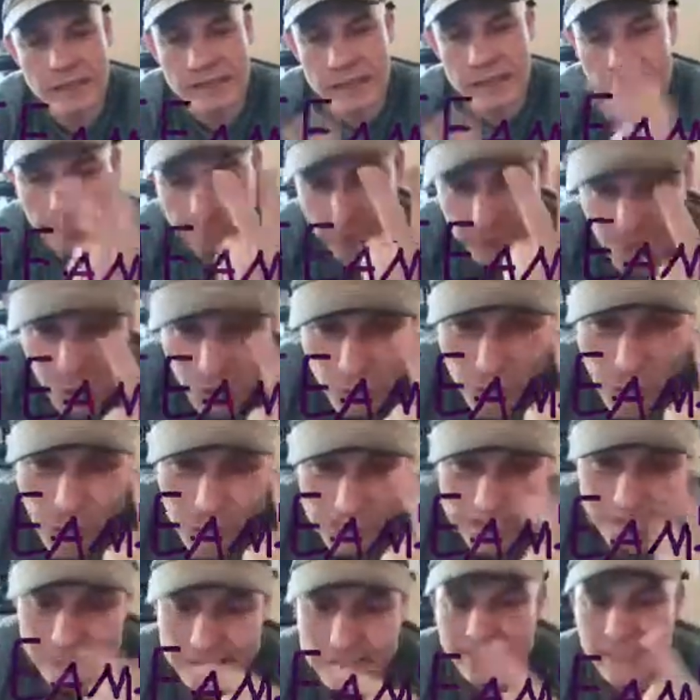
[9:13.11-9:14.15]
Number two on
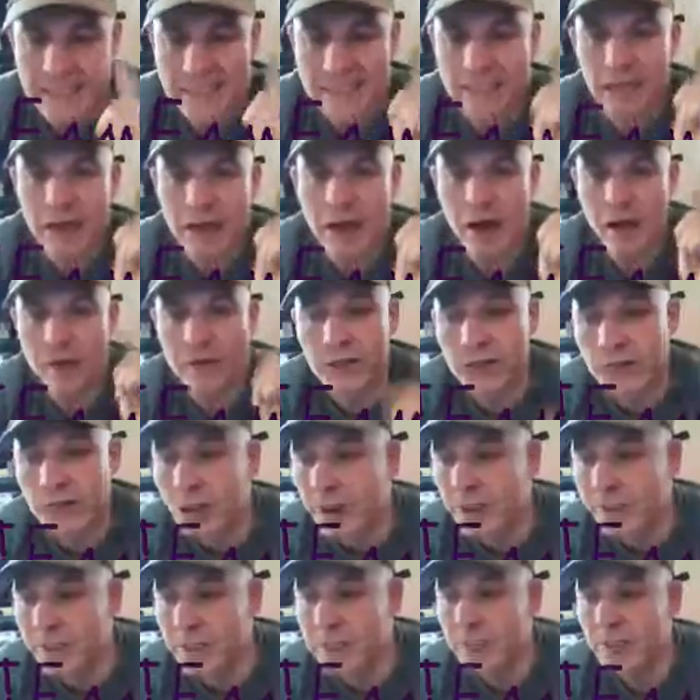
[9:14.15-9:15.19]
this list of the
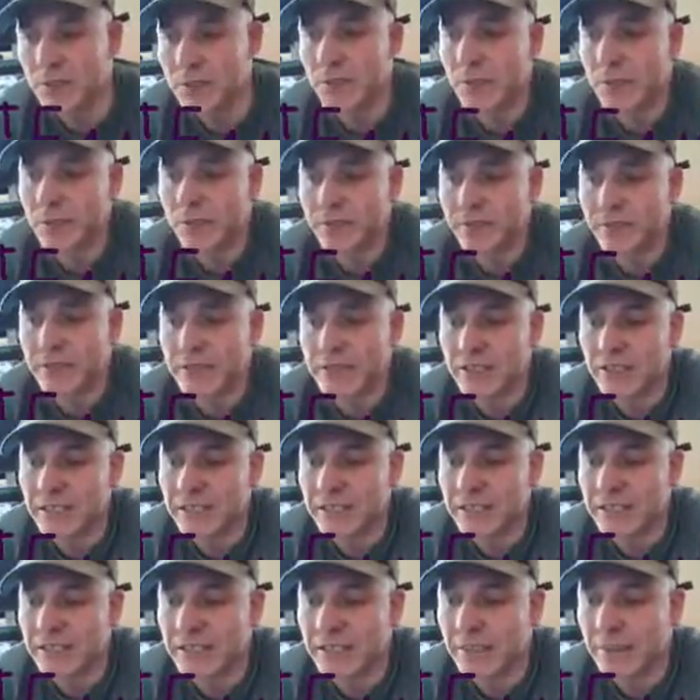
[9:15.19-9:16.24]
top 10 sports
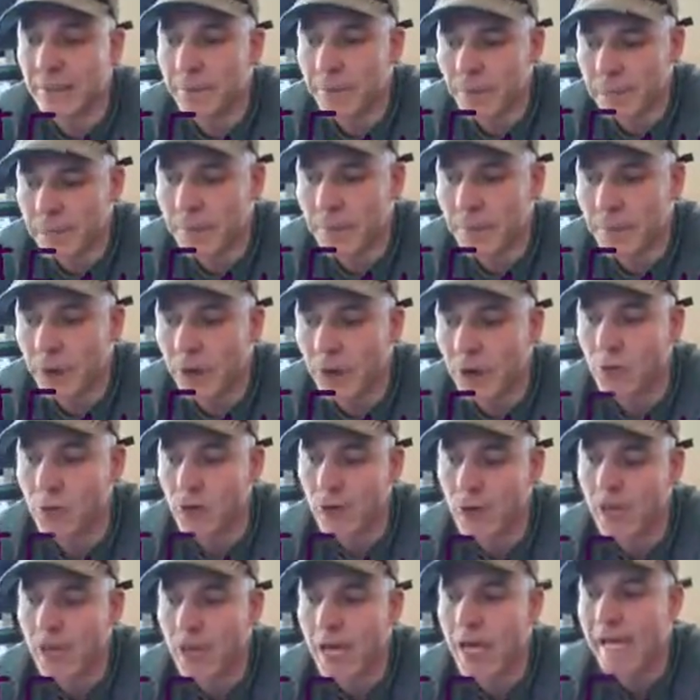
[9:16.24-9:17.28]
franchises that I missed the
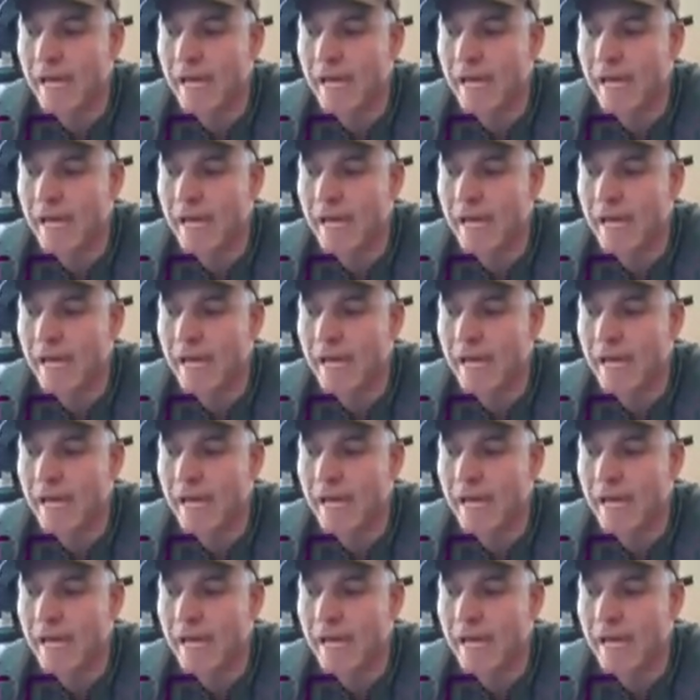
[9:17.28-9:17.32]
most